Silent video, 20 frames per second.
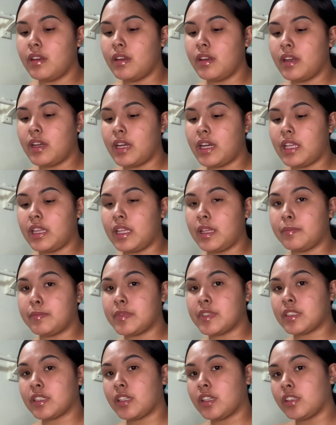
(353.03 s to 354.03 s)
And I'm just
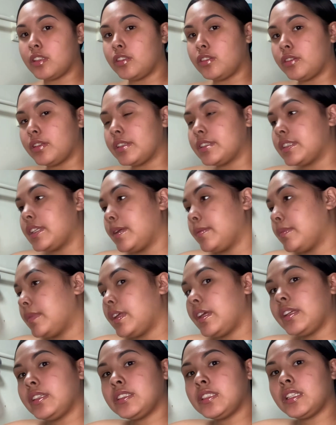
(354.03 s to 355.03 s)
going to do the same thing
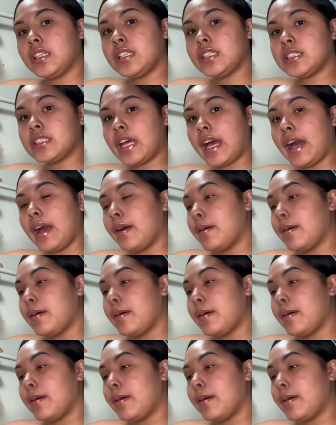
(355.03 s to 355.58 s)
to the top.